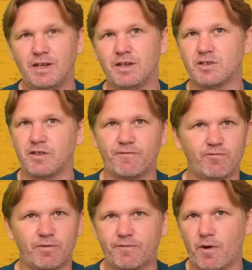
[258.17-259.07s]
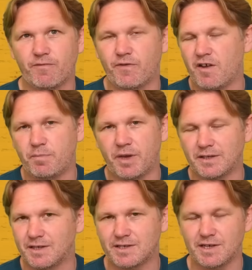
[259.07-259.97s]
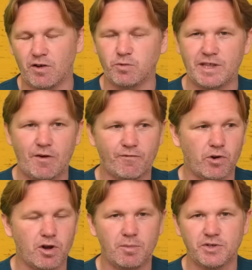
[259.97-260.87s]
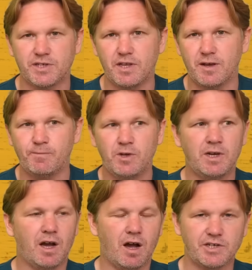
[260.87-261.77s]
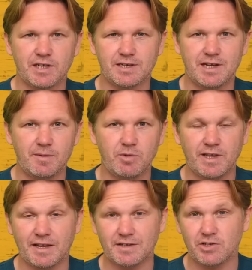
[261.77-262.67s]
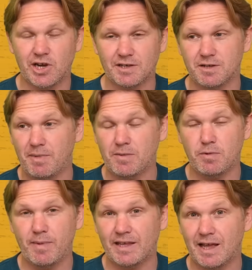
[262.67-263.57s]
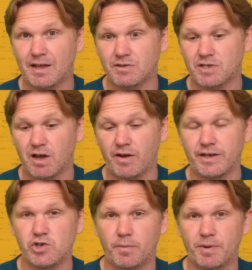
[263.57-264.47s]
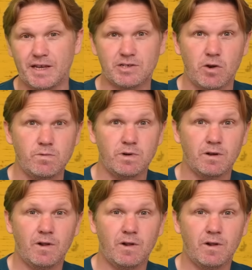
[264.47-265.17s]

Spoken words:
So the front five picks itself. Without Franco Mostert, RG Snyman gets the chance to maybe make that starting job his own.